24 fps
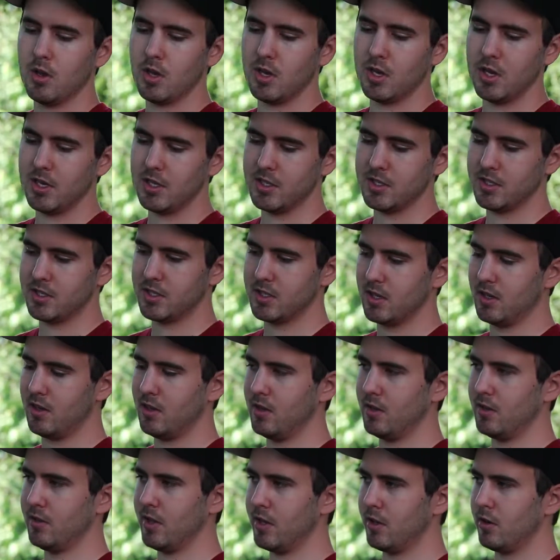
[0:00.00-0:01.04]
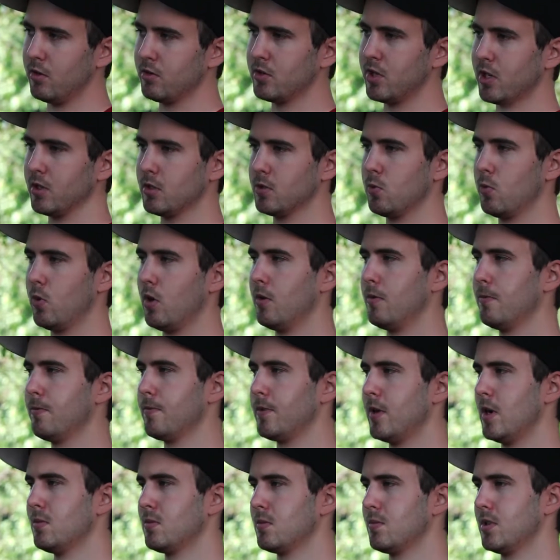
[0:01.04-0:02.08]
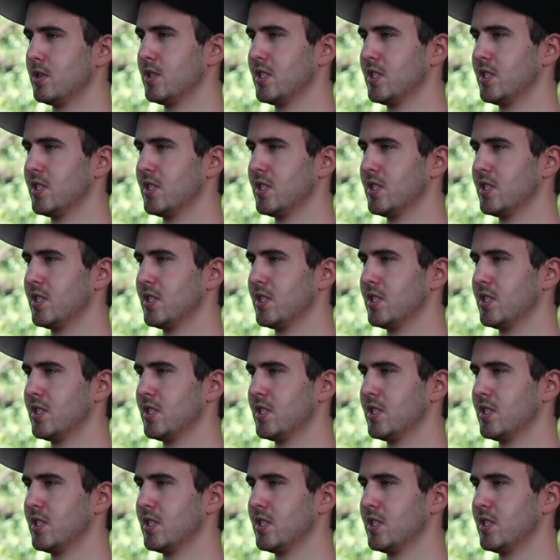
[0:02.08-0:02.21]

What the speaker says: is that it'll take 12 frames per